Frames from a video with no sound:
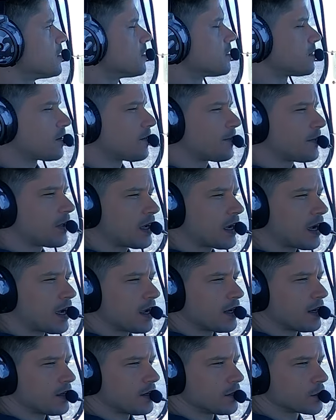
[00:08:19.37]
something
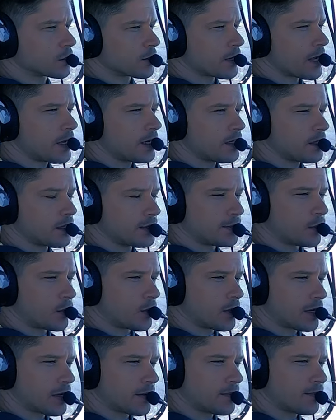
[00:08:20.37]
I dread in the
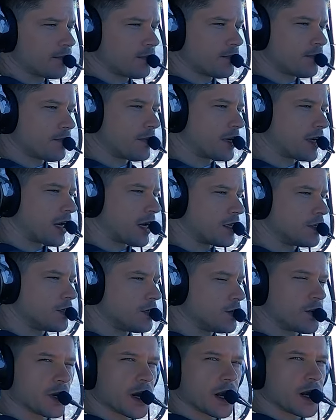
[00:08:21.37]
morning, but I
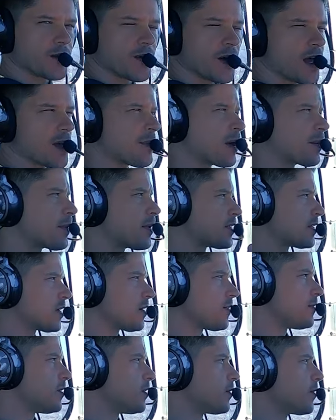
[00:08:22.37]
do it anyway. I make myself
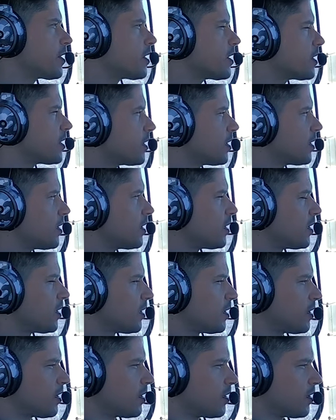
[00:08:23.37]
do it,
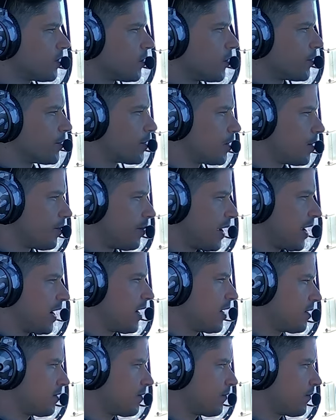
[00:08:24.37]
go through the
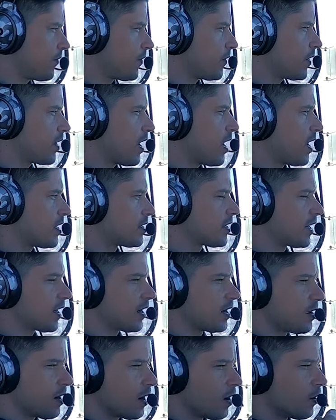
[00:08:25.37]
pain, and it's like
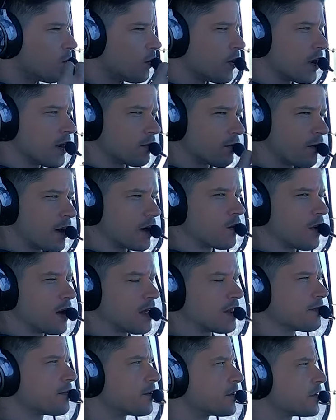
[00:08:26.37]
an, a win right away.
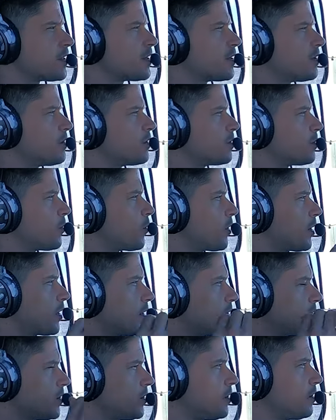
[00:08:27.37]
The first thing you do in the morning
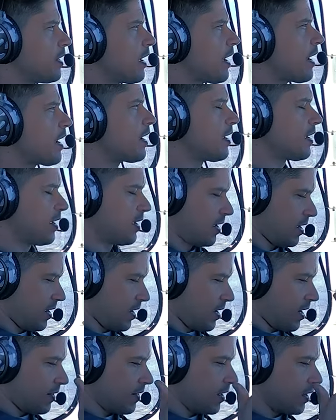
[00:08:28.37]
is you do that,
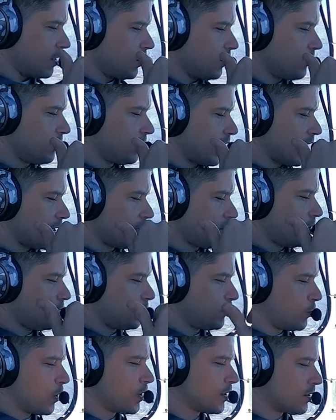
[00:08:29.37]
and then you've like you've
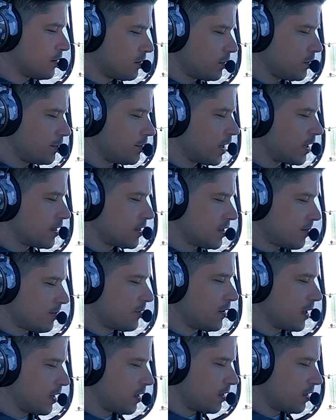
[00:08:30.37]
won, you've done something,